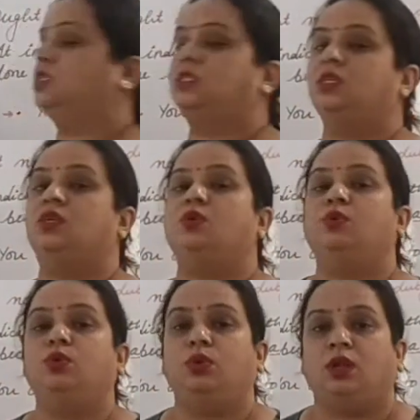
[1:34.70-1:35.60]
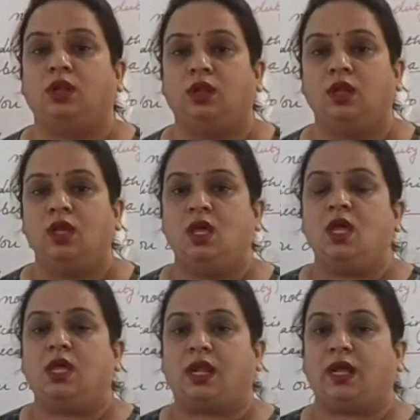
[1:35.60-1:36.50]
it's a rule,
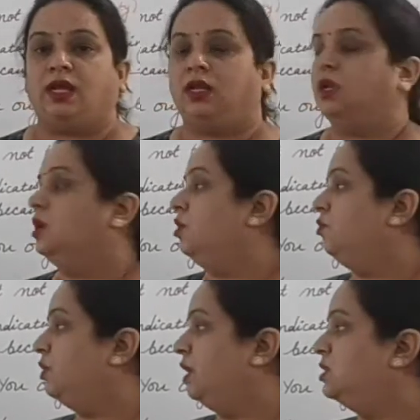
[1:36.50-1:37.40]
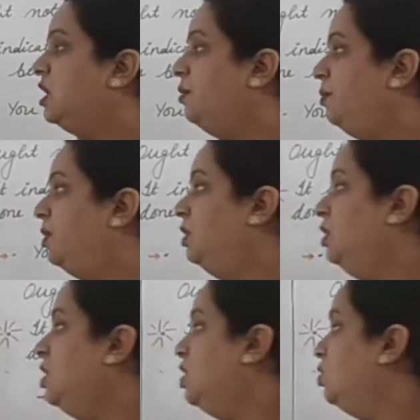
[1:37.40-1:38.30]
right? For
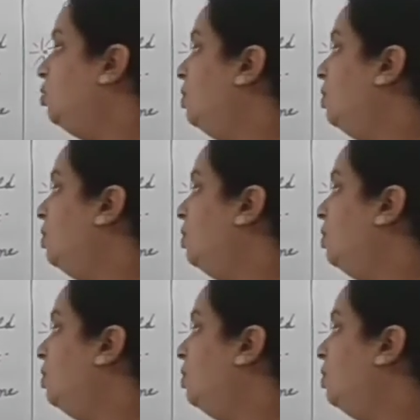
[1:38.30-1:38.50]
example, you